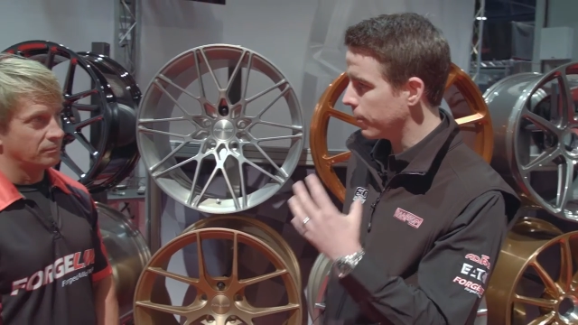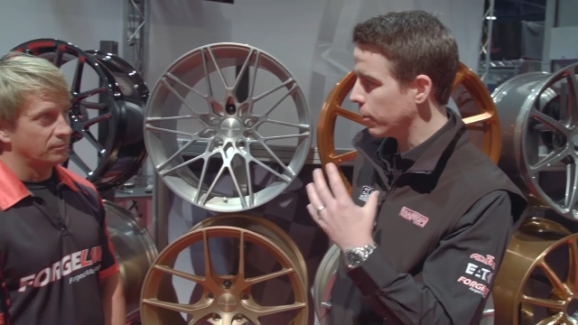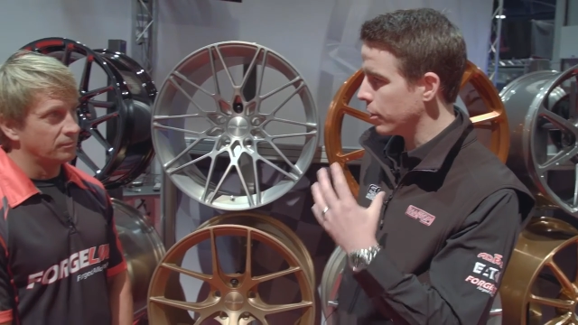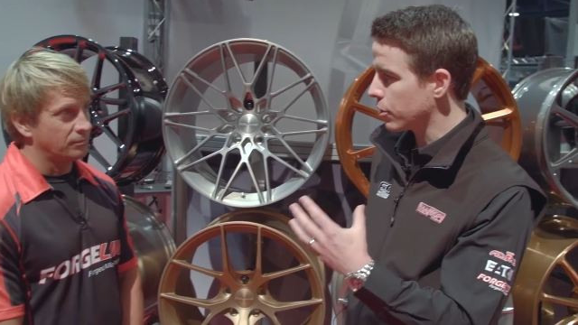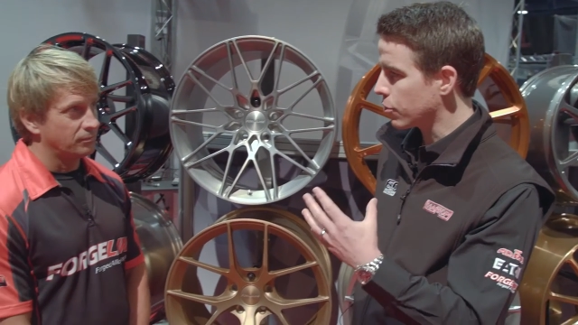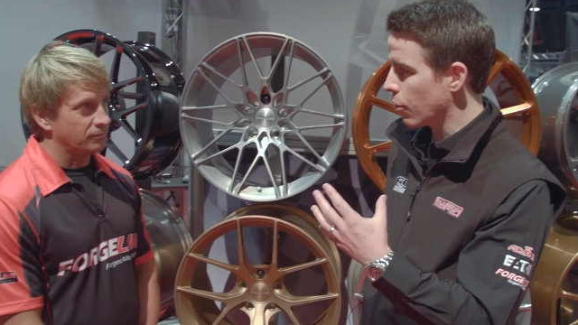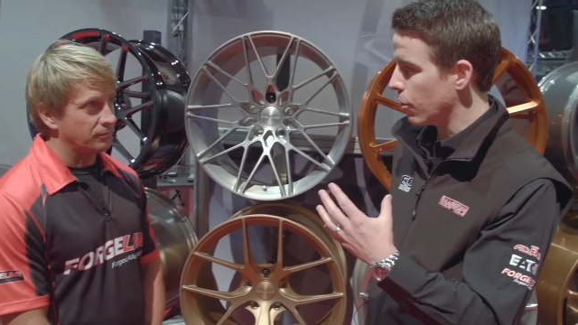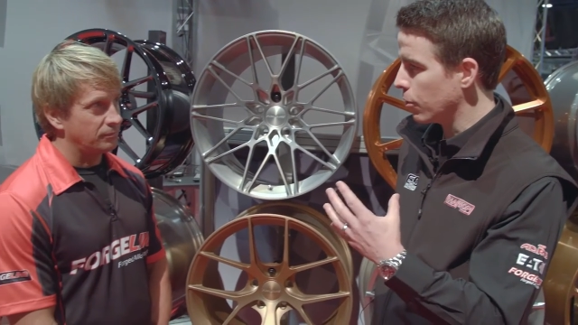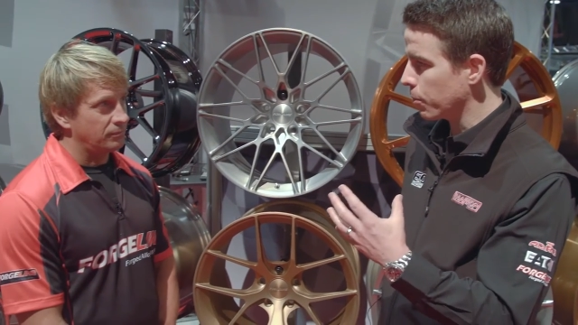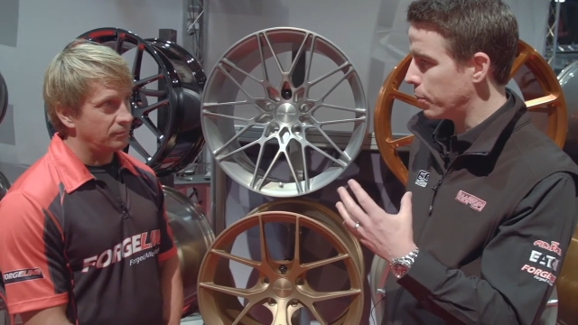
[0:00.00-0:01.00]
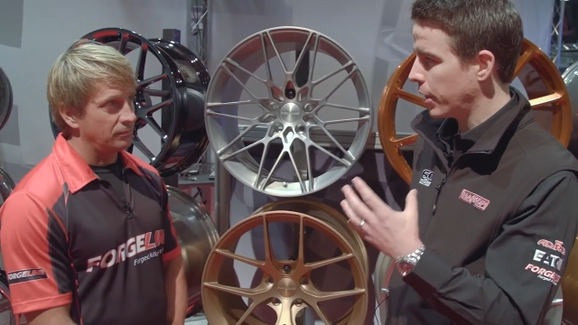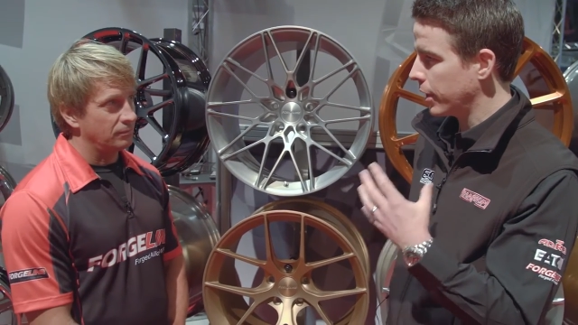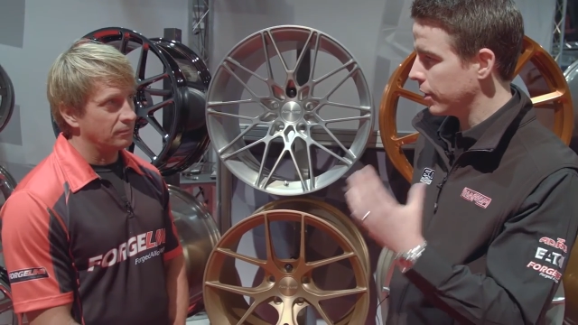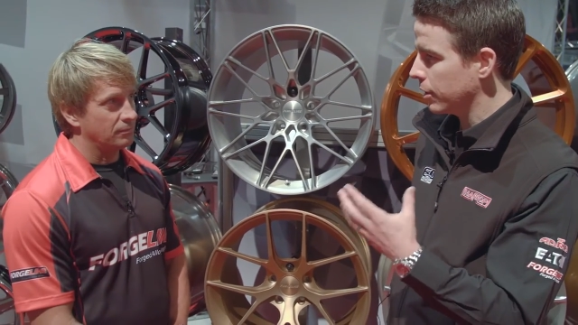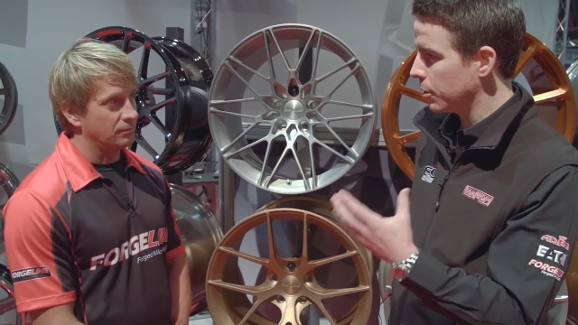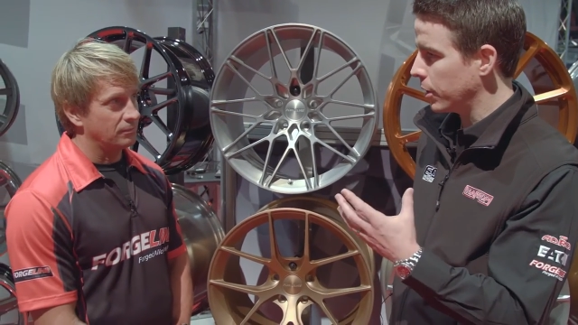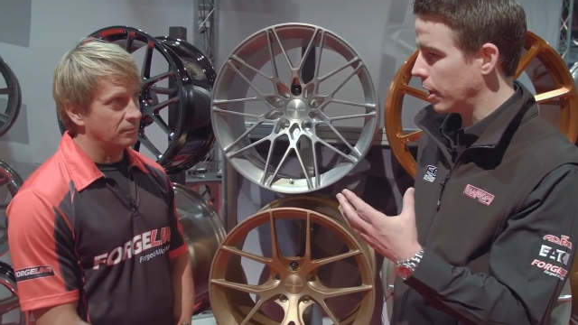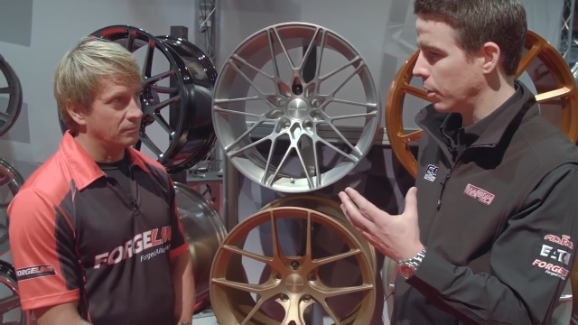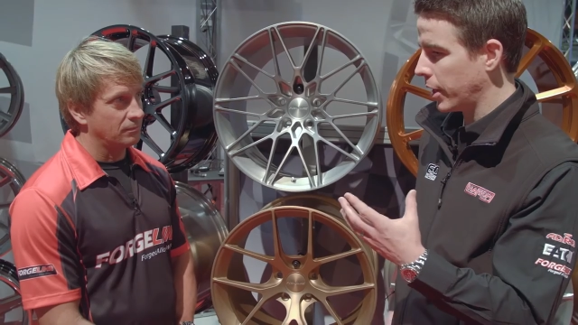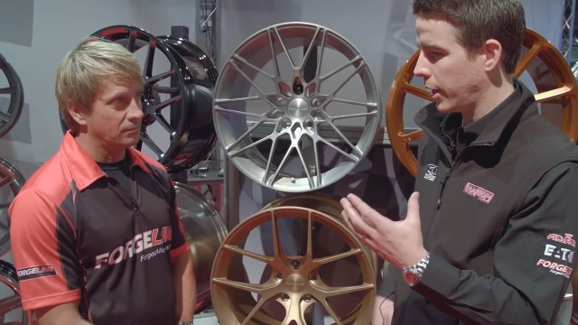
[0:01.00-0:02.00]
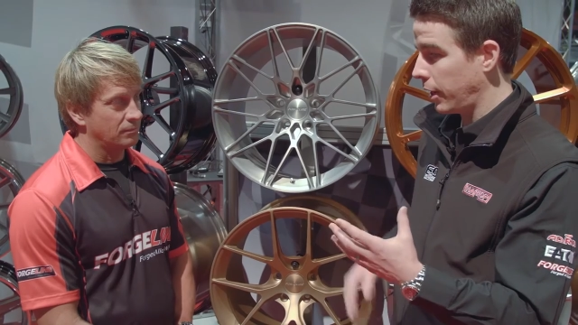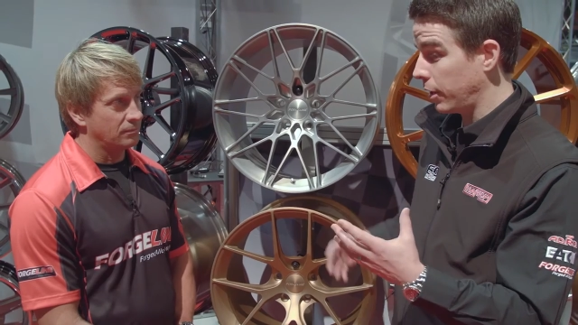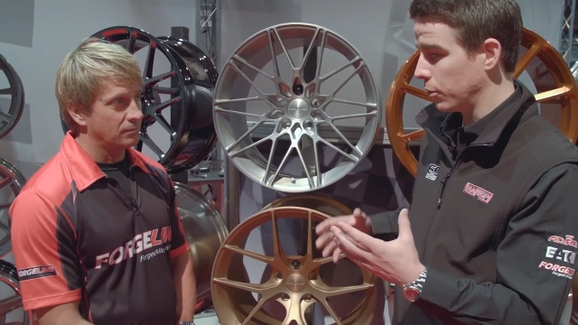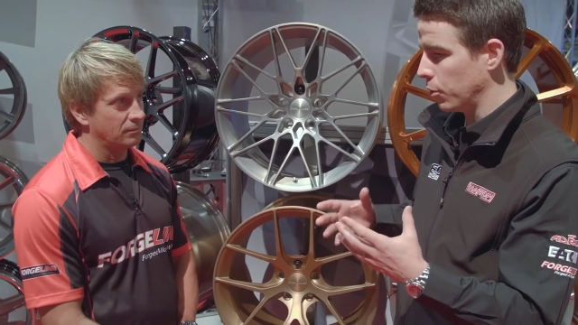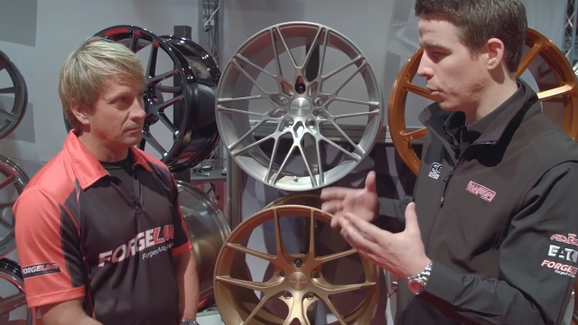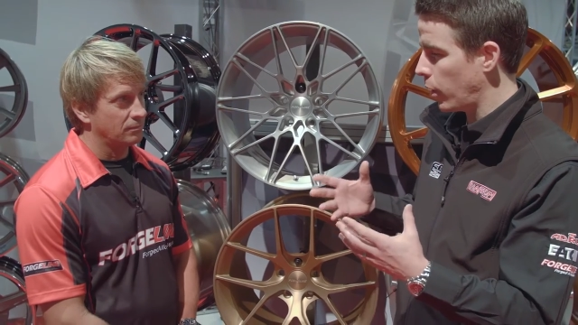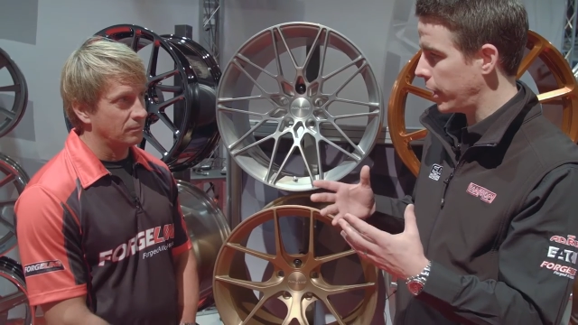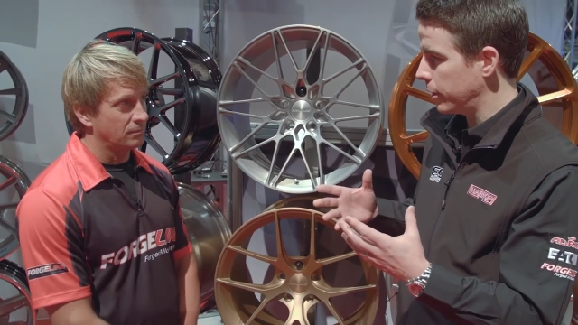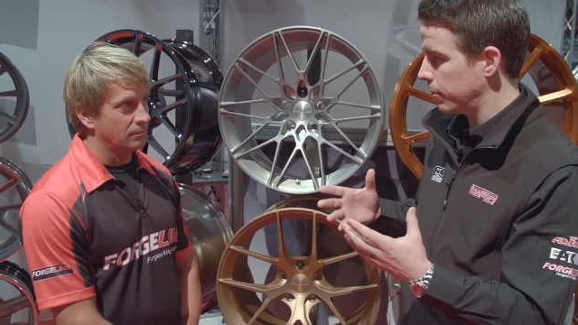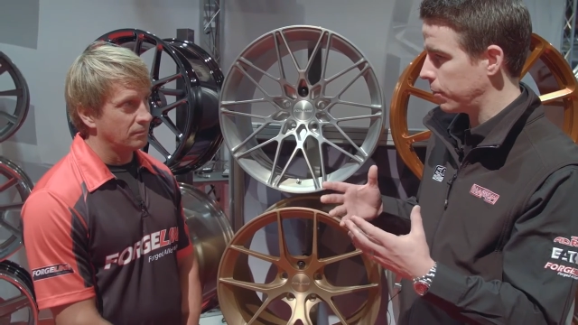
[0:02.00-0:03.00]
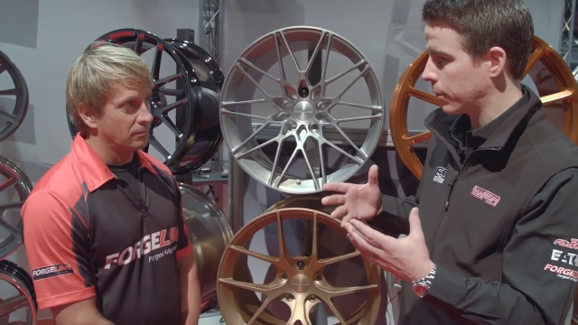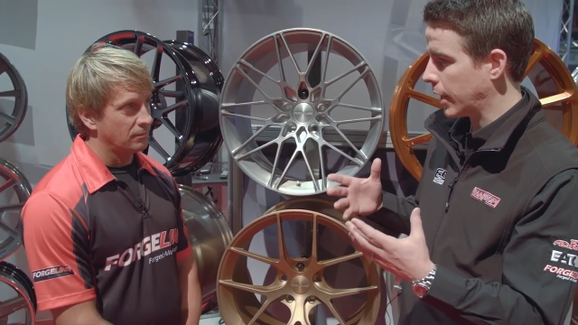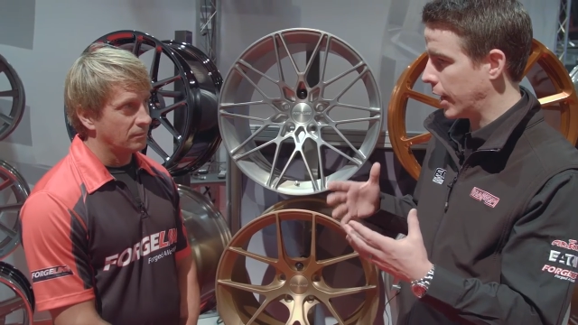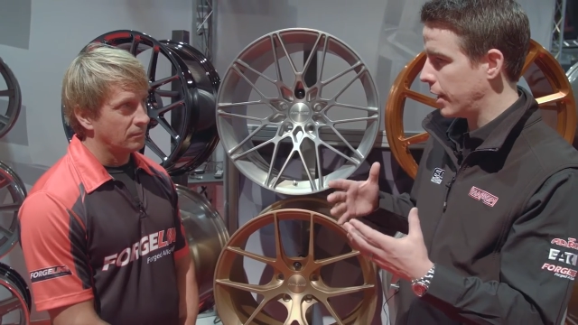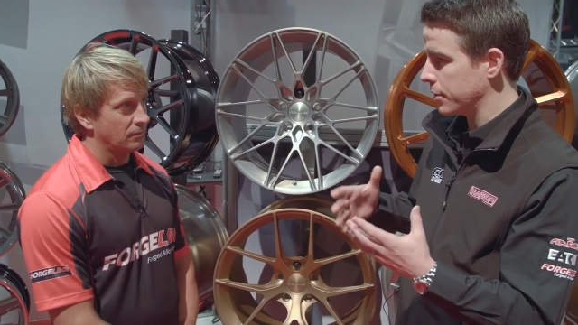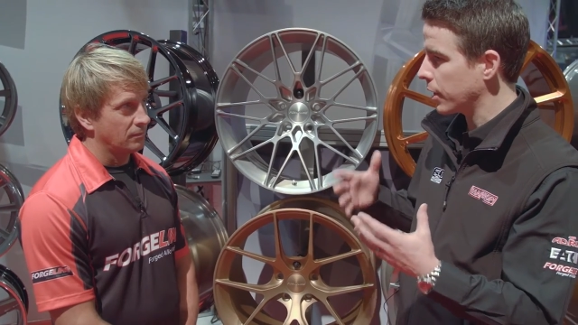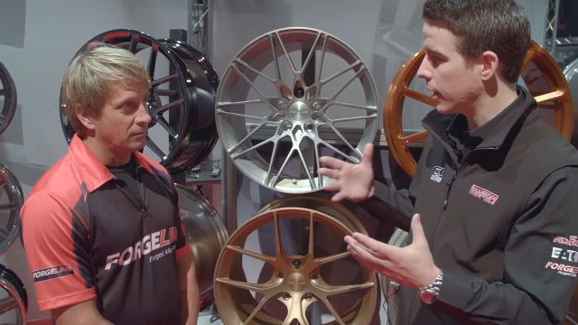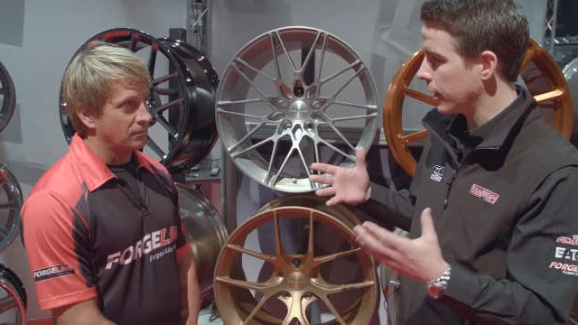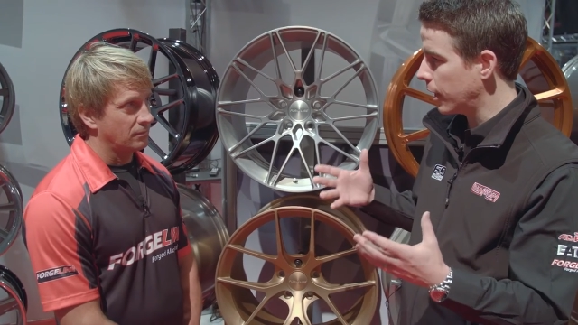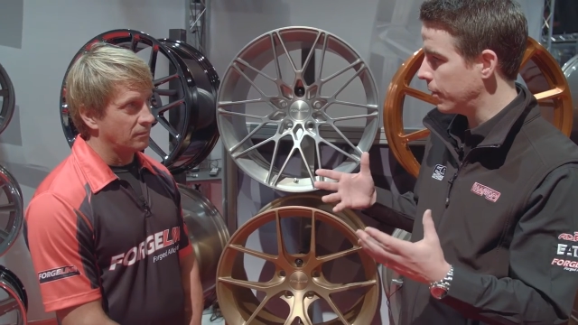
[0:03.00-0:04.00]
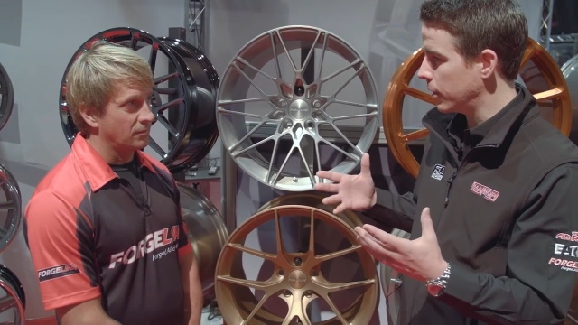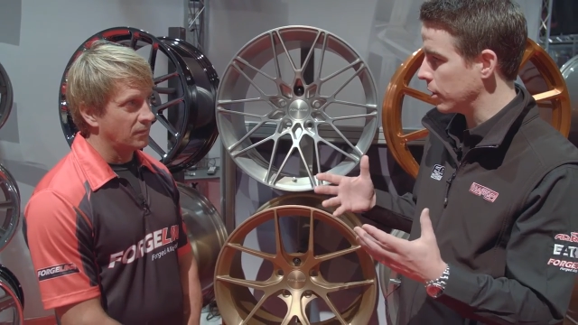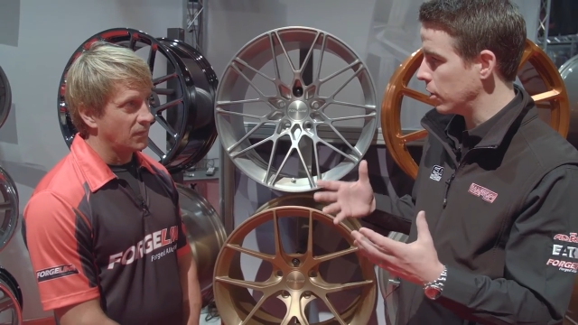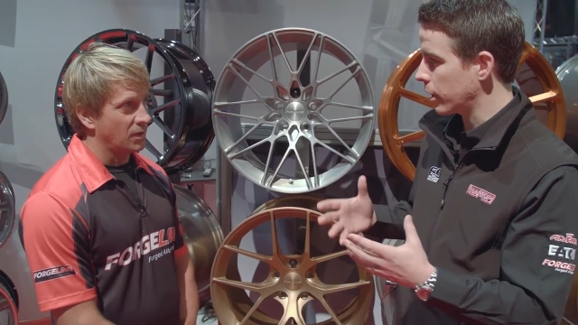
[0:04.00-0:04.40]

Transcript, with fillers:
Speaker 1: very strong, but they need to be able to handle the weight of cars are getting heavier, like